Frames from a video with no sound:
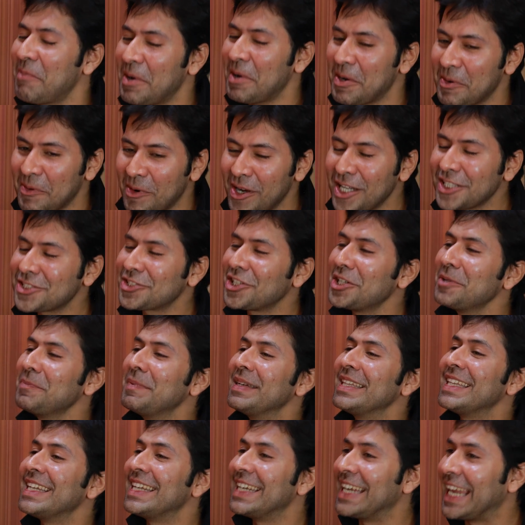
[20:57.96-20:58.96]
But what's going
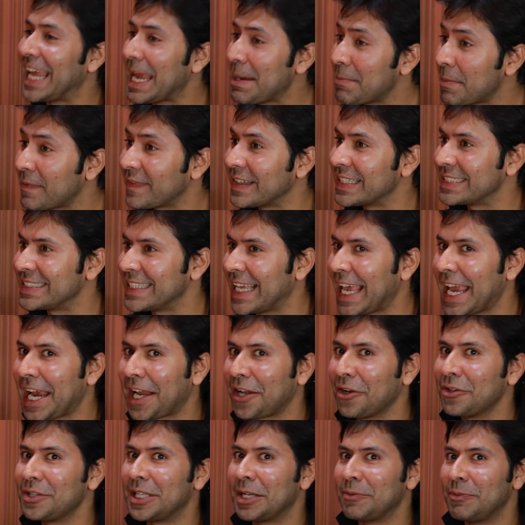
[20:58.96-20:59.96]
to be the name of the
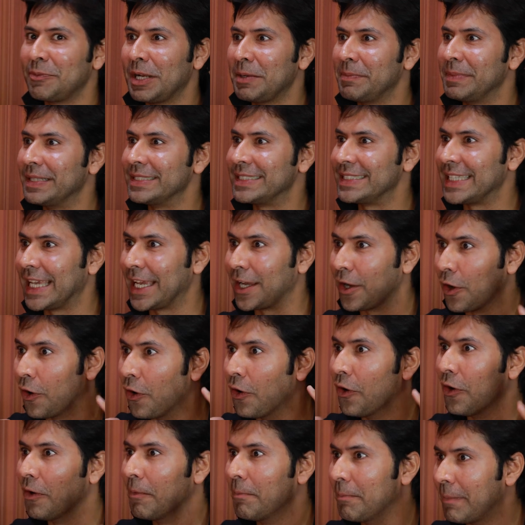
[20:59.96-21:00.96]
cyclone we'll be saying,
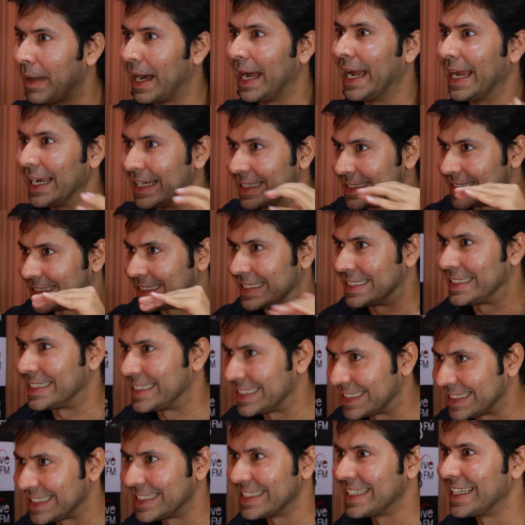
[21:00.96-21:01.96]
oh my,
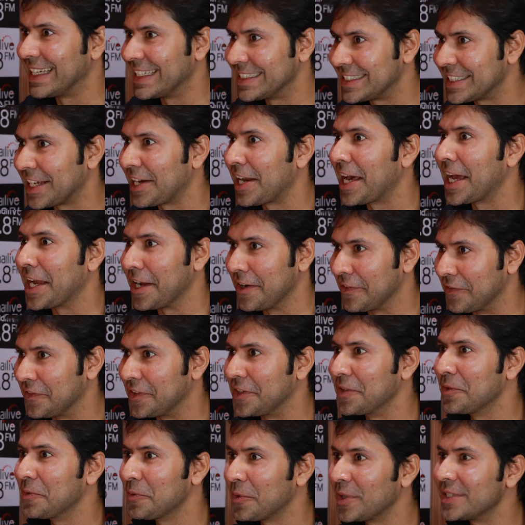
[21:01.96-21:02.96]
it's
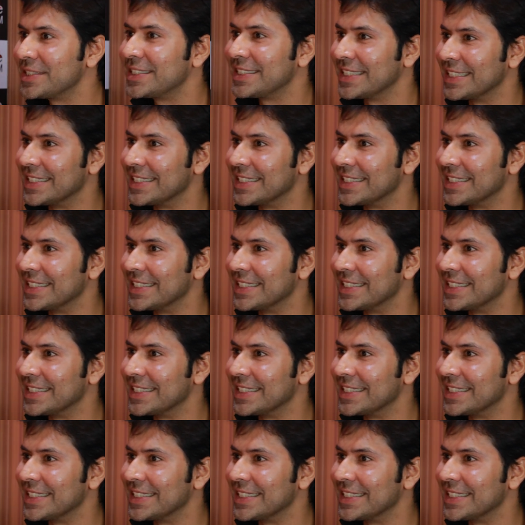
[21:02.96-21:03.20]
arrived? What's